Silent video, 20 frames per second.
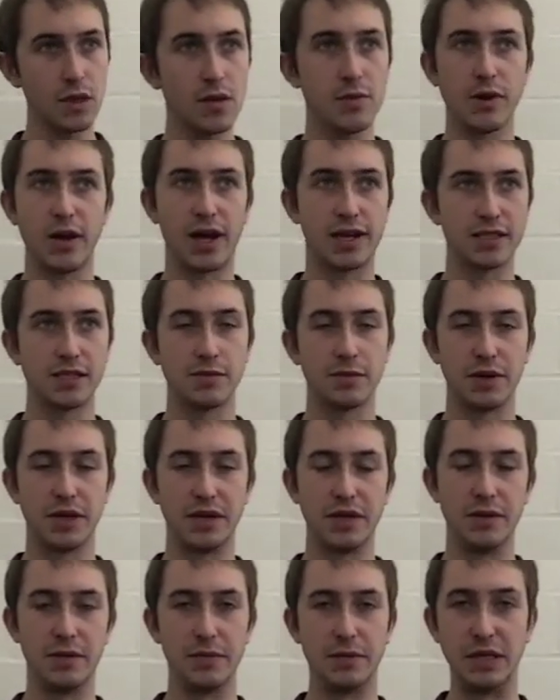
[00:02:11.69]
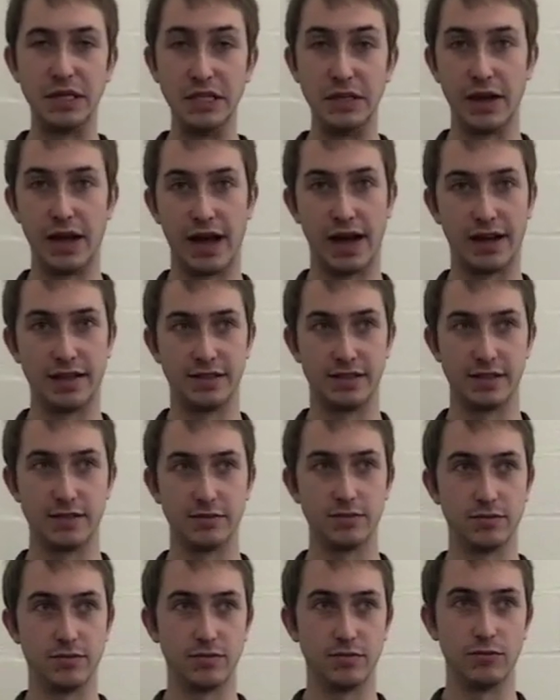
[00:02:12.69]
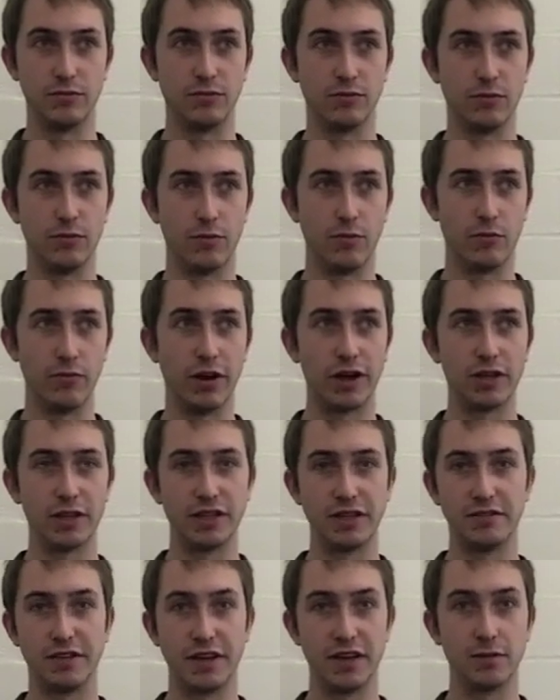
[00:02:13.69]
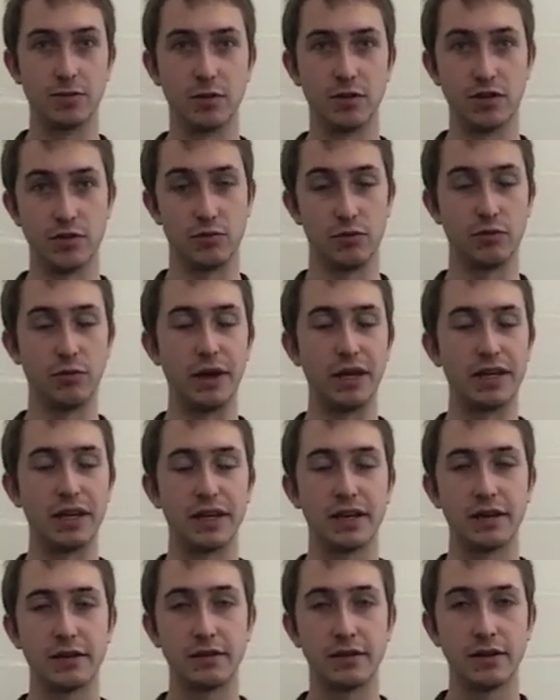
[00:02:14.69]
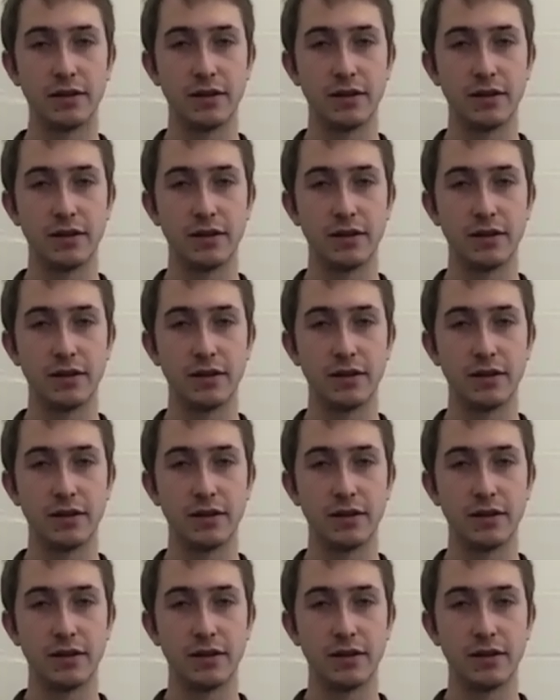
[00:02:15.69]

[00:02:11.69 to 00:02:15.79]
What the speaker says: but it hasn't been as readily available as we're making it.